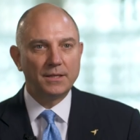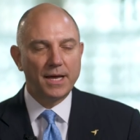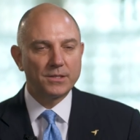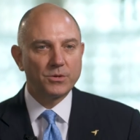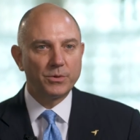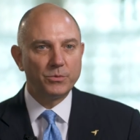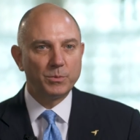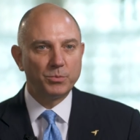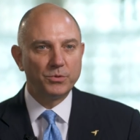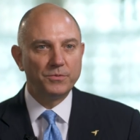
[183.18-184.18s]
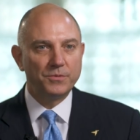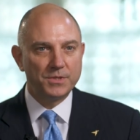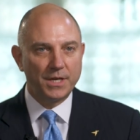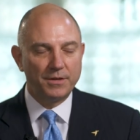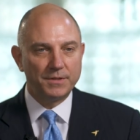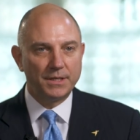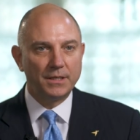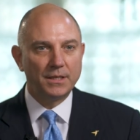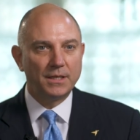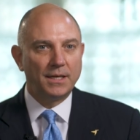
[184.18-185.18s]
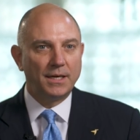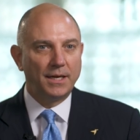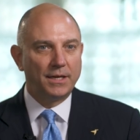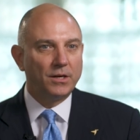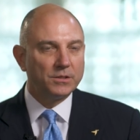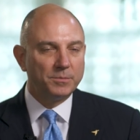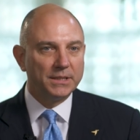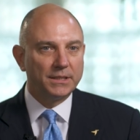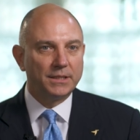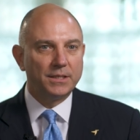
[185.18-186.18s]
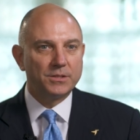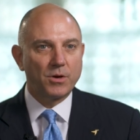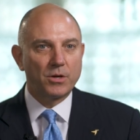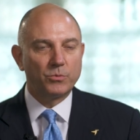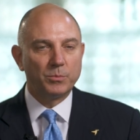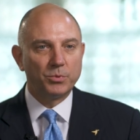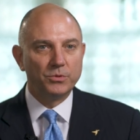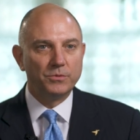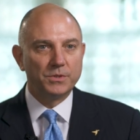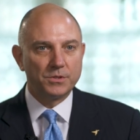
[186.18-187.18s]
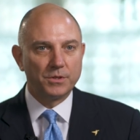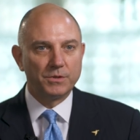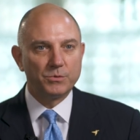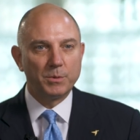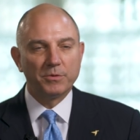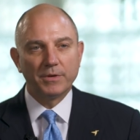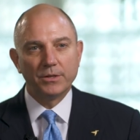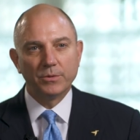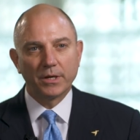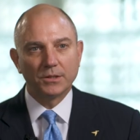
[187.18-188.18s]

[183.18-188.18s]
That's going to improve safety, and ultimately, it's going to improve the service we provide to our